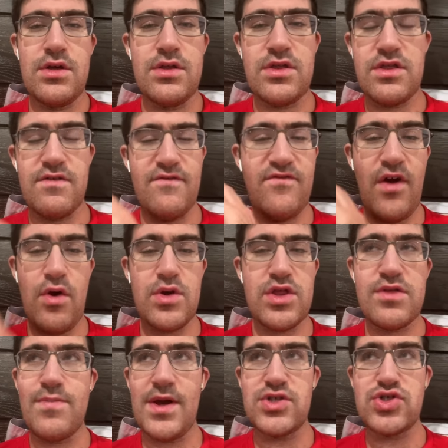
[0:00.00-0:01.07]
very
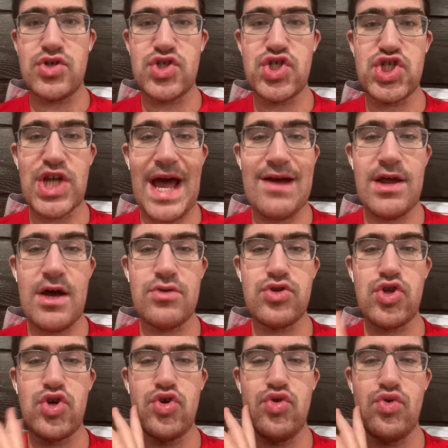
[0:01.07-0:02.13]
special shout out
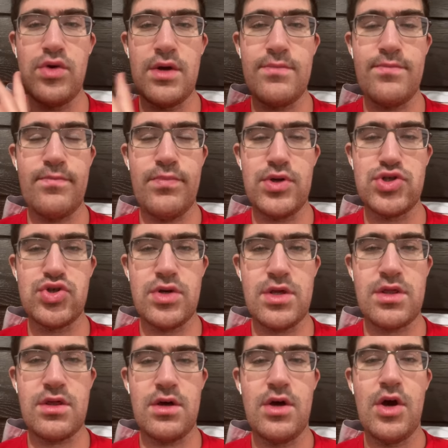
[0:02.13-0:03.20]
to
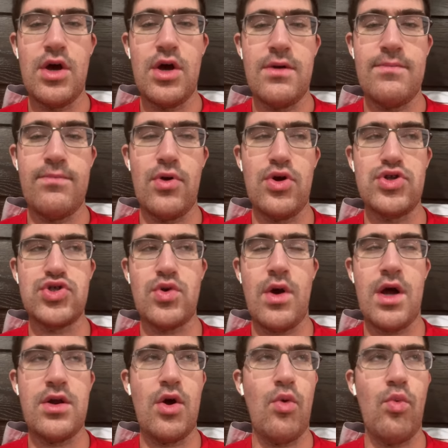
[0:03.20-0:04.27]
Patrice
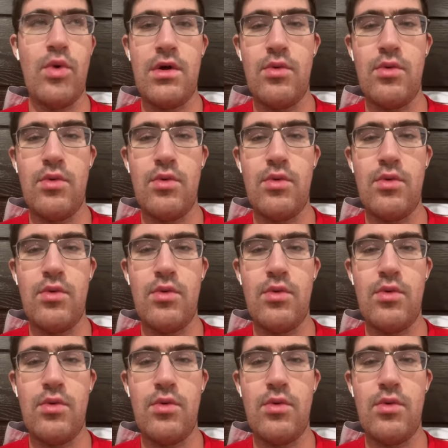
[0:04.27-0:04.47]
Bergeron.